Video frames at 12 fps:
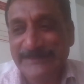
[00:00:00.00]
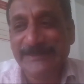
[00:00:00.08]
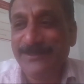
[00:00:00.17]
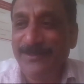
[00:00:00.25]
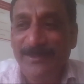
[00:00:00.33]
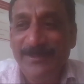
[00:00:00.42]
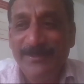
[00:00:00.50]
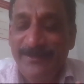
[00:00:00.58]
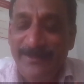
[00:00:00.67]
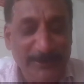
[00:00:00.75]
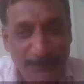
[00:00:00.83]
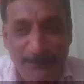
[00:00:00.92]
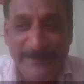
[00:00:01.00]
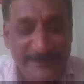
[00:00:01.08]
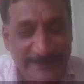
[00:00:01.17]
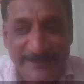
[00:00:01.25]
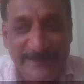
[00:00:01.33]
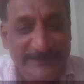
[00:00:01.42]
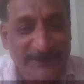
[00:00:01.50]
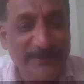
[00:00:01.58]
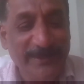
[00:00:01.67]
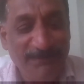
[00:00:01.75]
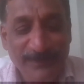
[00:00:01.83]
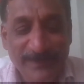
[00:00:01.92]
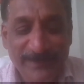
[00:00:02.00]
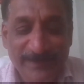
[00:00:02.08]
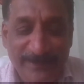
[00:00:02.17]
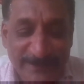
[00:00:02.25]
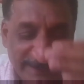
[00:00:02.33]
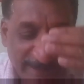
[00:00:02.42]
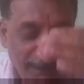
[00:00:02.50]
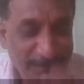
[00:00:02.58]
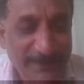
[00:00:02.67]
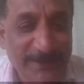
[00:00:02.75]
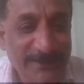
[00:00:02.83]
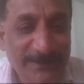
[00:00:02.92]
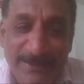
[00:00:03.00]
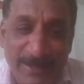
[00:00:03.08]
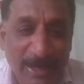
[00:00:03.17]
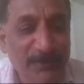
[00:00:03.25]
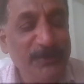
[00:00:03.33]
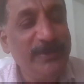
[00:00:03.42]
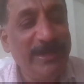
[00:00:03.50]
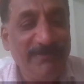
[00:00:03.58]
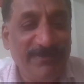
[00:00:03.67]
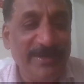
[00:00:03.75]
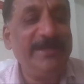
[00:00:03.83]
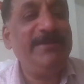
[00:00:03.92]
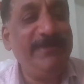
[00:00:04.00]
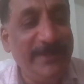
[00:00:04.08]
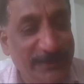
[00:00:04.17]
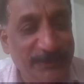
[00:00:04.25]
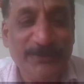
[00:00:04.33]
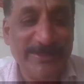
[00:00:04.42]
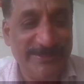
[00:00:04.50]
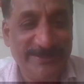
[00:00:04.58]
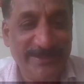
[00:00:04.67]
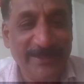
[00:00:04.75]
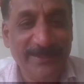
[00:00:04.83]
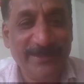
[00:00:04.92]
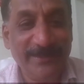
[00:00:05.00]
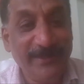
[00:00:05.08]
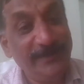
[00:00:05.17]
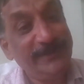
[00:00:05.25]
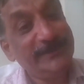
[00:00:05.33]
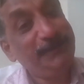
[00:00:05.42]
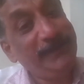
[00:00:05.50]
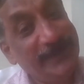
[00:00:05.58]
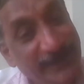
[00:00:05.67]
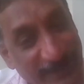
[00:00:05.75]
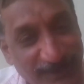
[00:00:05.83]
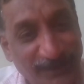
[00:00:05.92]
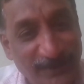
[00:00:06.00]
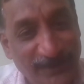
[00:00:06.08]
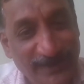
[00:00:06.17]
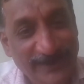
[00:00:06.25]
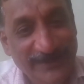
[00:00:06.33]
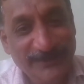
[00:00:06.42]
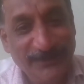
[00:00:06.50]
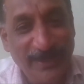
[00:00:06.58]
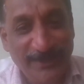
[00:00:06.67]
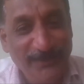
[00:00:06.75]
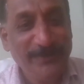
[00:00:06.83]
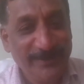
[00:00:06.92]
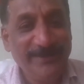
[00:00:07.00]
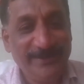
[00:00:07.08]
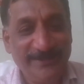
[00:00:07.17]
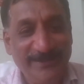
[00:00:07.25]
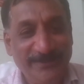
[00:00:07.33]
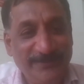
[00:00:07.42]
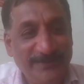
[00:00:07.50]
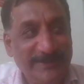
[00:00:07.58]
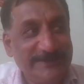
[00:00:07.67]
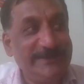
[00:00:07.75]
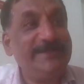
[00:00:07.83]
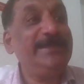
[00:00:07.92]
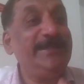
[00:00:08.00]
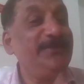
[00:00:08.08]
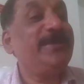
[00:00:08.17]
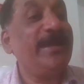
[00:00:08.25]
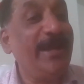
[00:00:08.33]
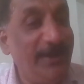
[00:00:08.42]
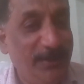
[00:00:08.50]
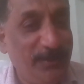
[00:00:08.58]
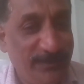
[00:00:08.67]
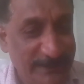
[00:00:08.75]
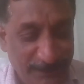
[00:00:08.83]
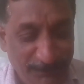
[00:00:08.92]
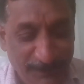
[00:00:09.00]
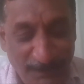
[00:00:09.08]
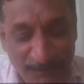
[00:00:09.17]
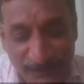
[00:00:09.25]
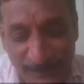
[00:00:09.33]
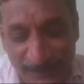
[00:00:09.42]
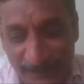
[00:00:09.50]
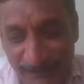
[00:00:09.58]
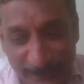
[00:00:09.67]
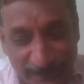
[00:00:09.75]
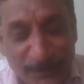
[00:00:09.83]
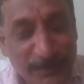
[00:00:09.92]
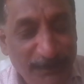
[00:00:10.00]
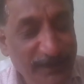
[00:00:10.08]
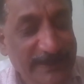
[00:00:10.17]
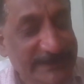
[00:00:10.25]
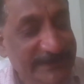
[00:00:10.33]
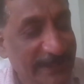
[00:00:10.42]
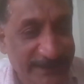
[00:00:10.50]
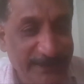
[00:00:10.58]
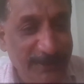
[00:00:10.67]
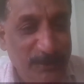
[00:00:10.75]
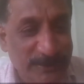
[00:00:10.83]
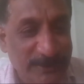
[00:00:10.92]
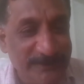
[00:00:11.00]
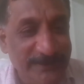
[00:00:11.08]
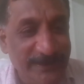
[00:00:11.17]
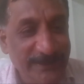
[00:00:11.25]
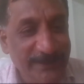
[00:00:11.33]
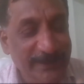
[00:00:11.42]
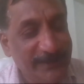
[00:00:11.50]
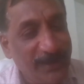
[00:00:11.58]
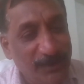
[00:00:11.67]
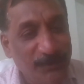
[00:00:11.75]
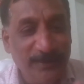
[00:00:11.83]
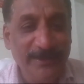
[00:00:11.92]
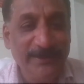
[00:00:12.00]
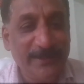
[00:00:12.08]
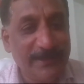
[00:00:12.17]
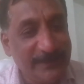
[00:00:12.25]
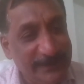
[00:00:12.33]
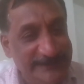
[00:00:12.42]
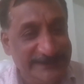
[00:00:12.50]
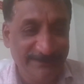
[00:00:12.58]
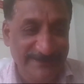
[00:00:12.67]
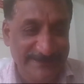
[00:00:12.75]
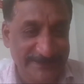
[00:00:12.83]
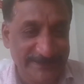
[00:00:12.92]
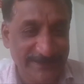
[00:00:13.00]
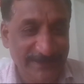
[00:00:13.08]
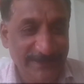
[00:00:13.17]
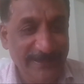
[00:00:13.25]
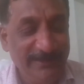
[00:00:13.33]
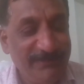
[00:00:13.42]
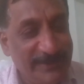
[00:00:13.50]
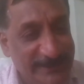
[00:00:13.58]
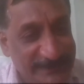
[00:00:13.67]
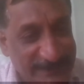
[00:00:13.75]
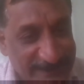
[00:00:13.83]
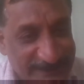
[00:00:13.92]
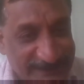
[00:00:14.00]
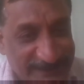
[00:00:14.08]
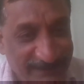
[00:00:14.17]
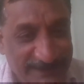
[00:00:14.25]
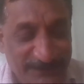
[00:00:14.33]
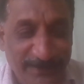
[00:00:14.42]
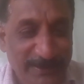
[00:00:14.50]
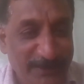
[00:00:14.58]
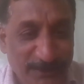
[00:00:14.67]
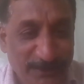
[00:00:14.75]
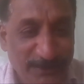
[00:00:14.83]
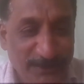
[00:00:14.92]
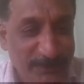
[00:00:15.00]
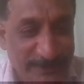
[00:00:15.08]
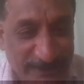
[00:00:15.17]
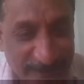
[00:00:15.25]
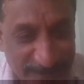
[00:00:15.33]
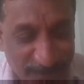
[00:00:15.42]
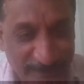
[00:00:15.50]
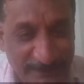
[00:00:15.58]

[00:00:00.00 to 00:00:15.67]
all, they should be saying this, okay, this can be done. How should I find a way to do this rather than can this be done at all? So I don't think there's nothing you cannot do. For example, when cloud computing started in 2009, they thought only there are 3 services: infrastructure as a service where you use storage